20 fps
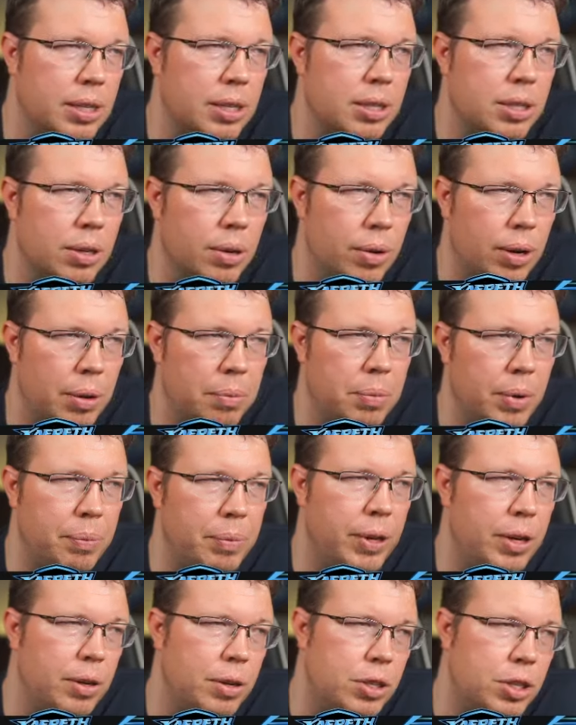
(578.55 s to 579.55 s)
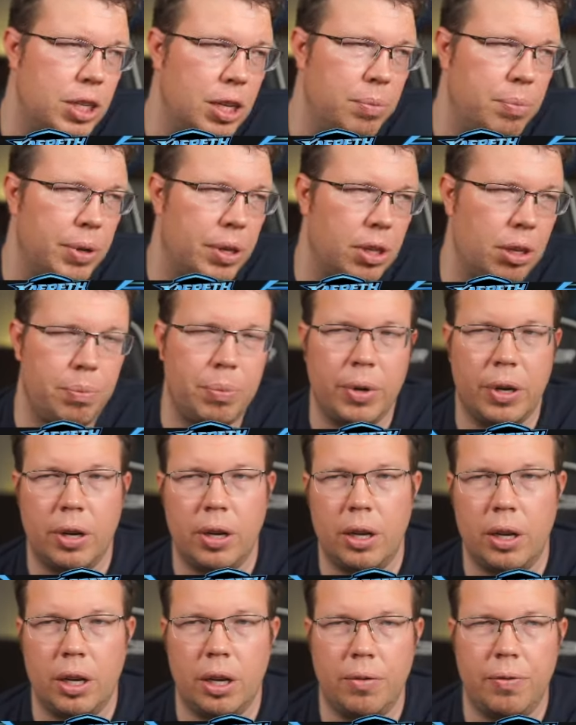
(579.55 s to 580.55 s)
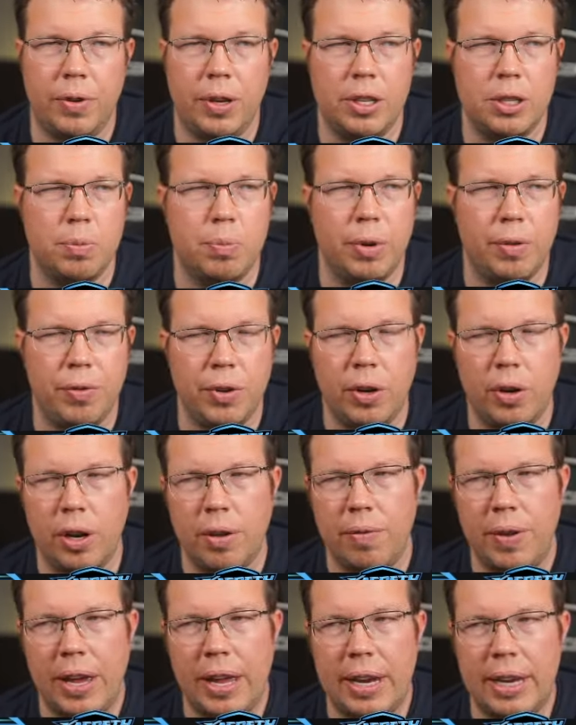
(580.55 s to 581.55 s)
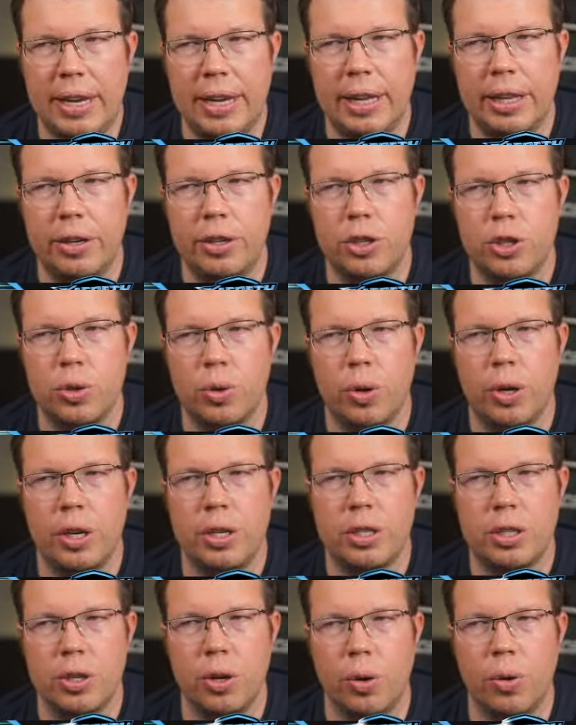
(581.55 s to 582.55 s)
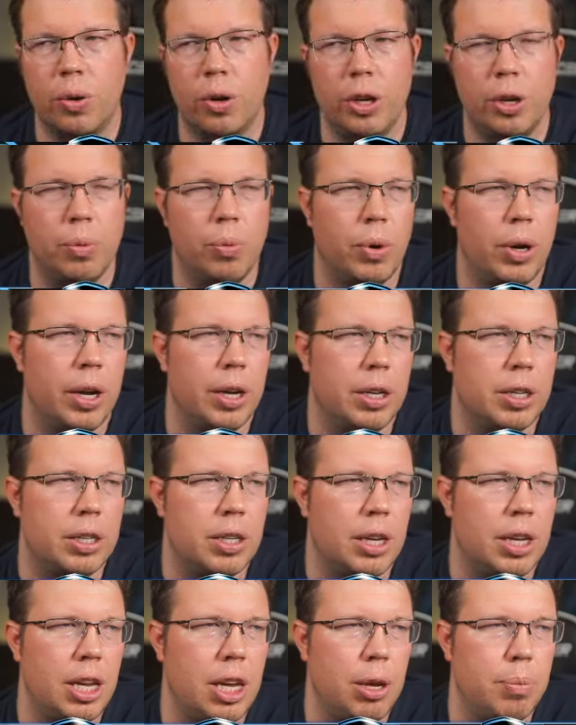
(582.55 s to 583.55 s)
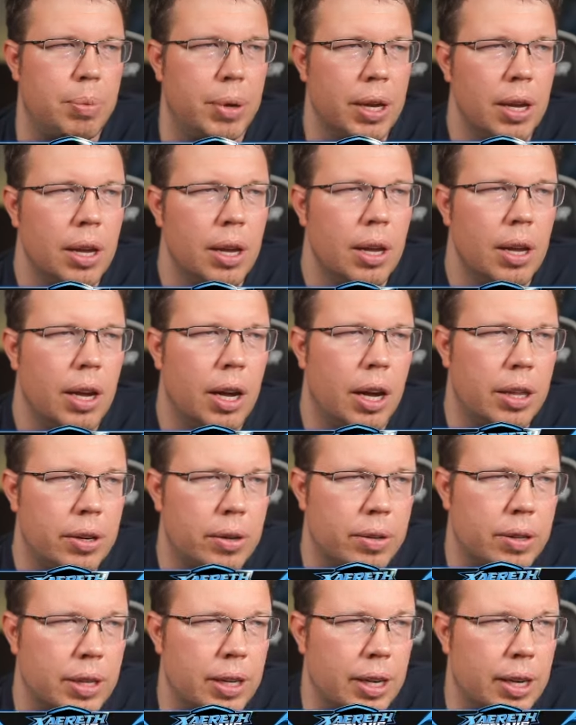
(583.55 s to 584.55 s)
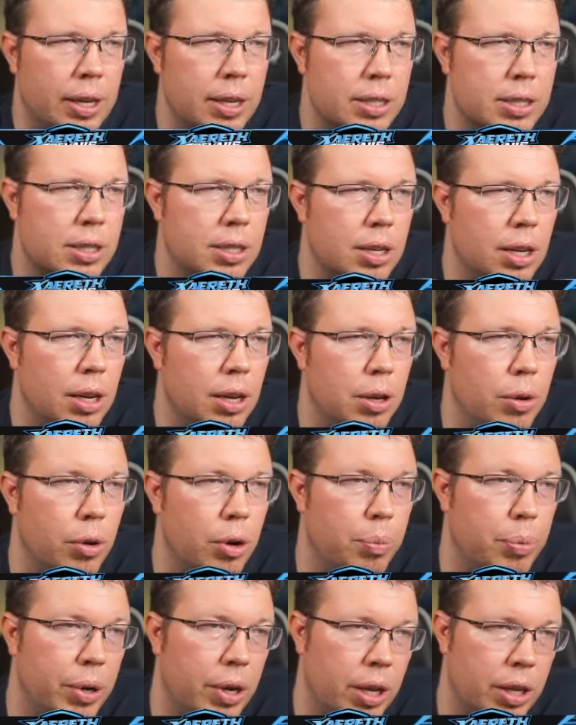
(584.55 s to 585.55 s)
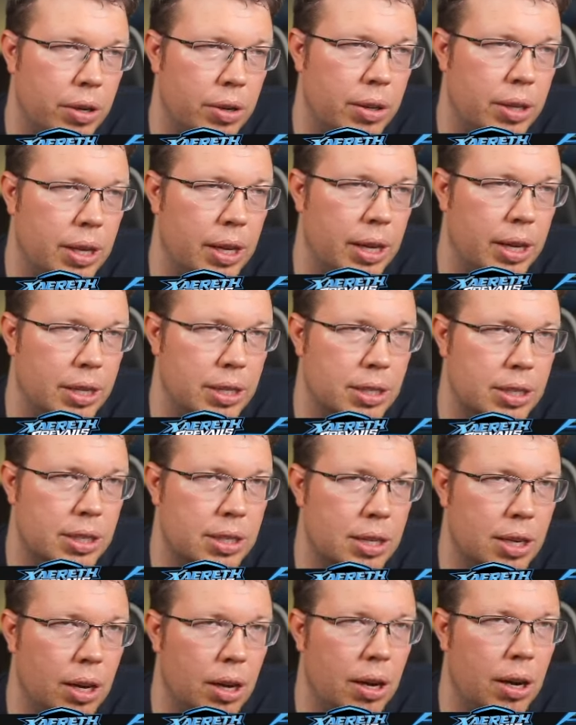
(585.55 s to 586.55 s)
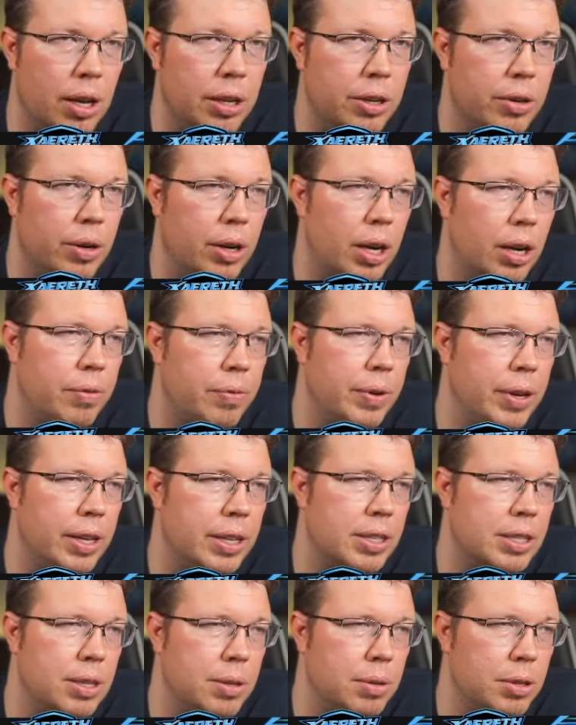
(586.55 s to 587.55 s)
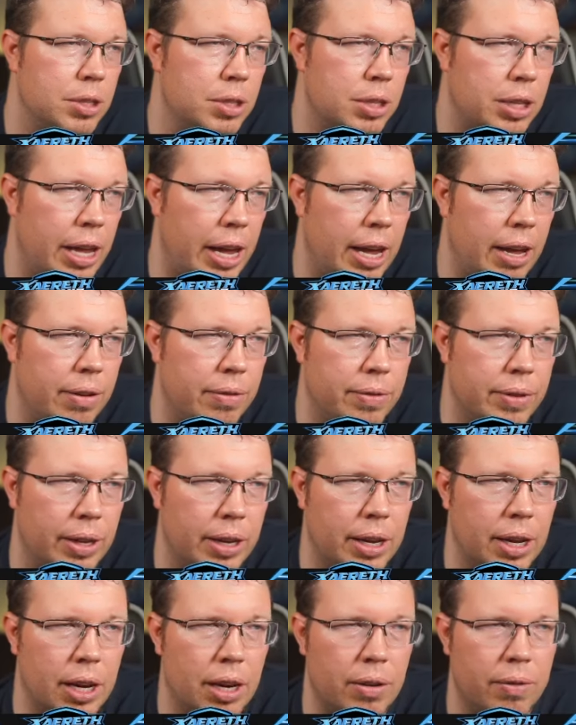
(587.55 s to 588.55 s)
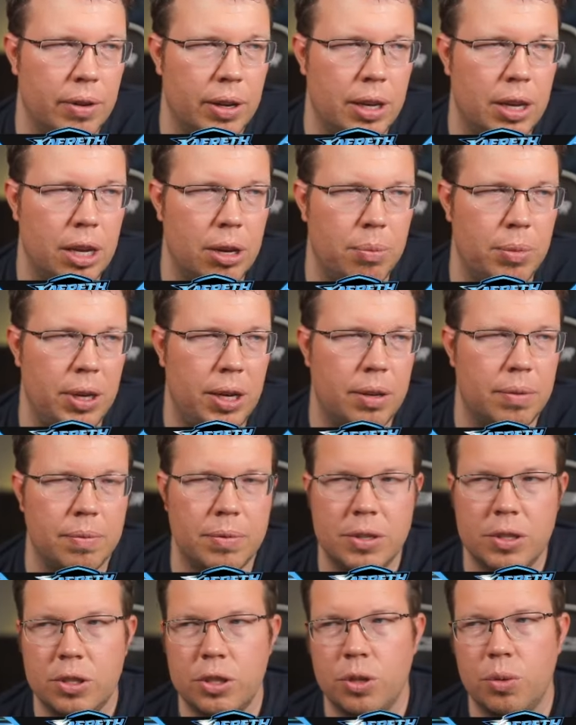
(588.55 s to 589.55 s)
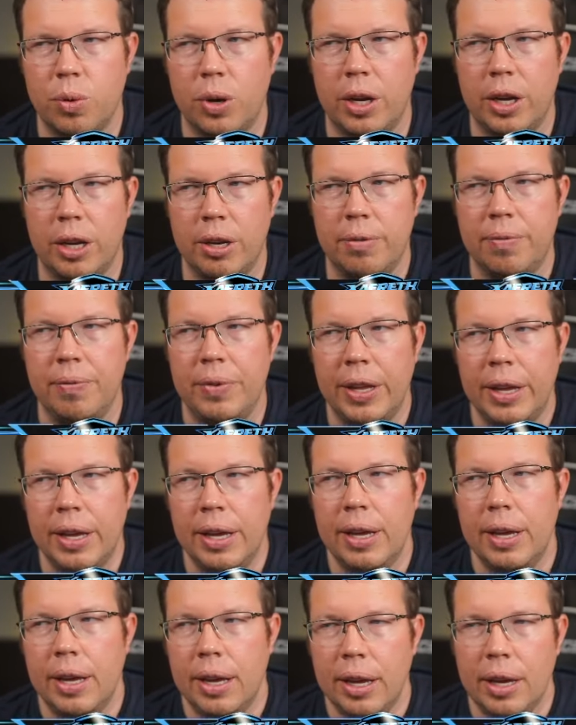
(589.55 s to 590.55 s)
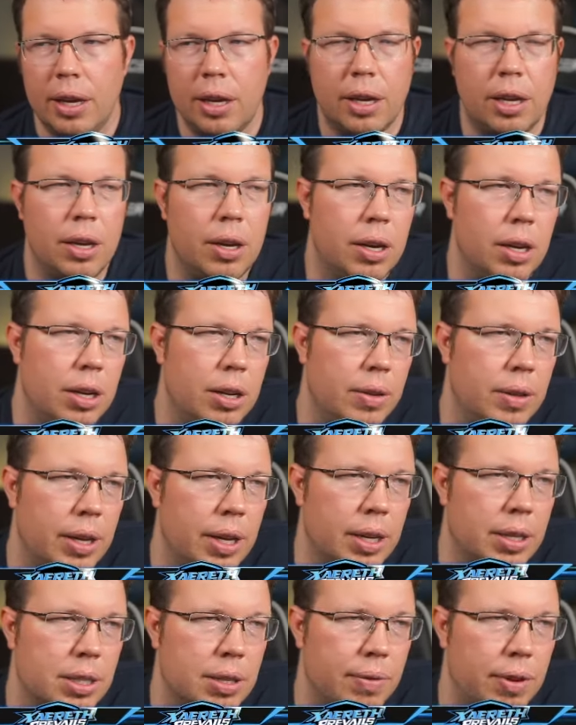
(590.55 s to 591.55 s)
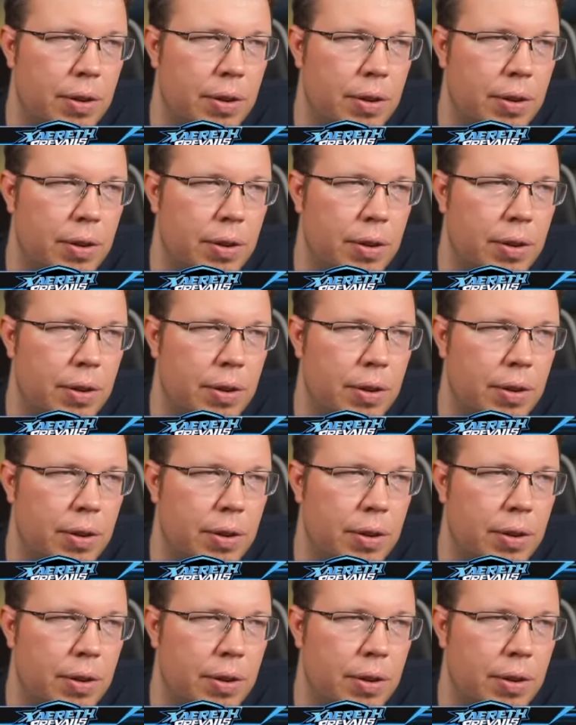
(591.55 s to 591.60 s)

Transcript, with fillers: So, I mean, typically put it on offense, but if you don't have any other choice, or you want to keep other things, you want to put other things on your offense and just have, like, kind of a gimme squad, You could do this.